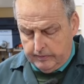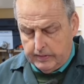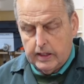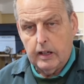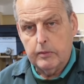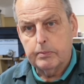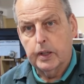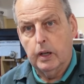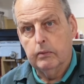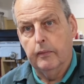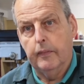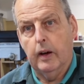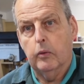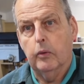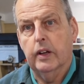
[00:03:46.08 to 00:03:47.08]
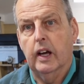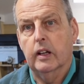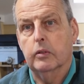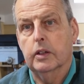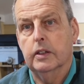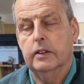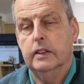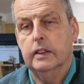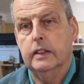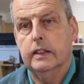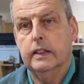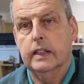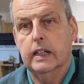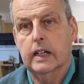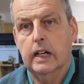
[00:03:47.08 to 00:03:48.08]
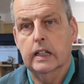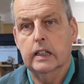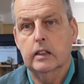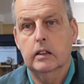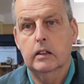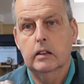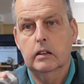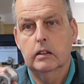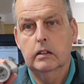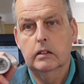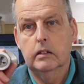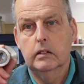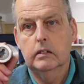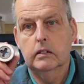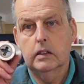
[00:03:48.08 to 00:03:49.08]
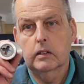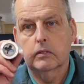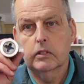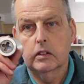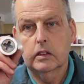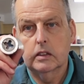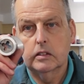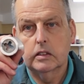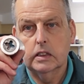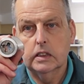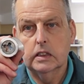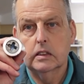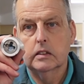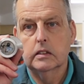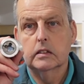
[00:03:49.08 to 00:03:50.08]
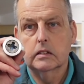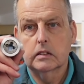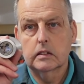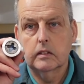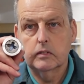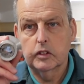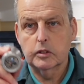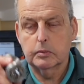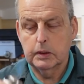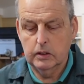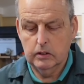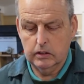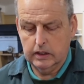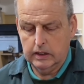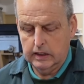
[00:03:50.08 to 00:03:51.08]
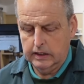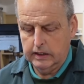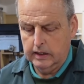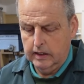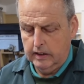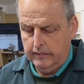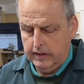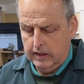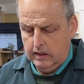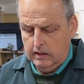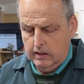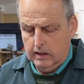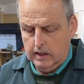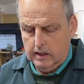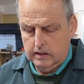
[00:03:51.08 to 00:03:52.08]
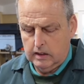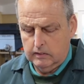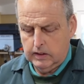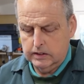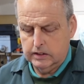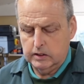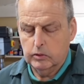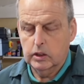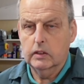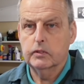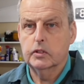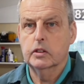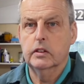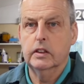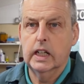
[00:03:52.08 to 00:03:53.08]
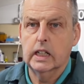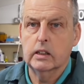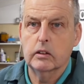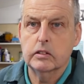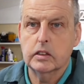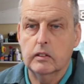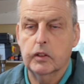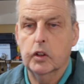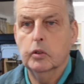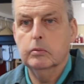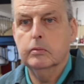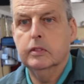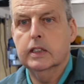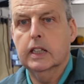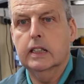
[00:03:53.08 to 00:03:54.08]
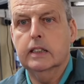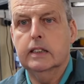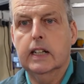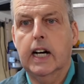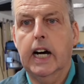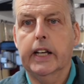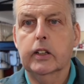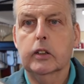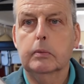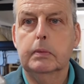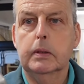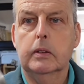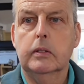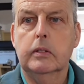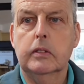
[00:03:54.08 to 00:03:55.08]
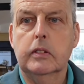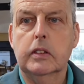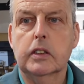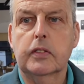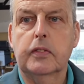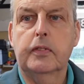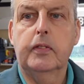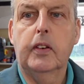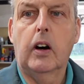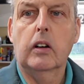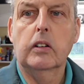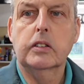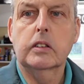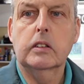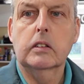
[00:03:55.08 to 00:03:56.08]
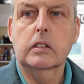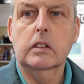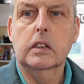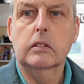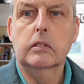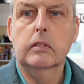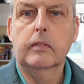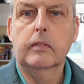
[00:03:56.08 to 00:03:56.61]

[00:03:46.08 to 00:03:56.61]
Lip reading: that problem that we had with the die. And I've got it here. I've just been looking at it. What I've done now is I've opened that die up as far as it'll go.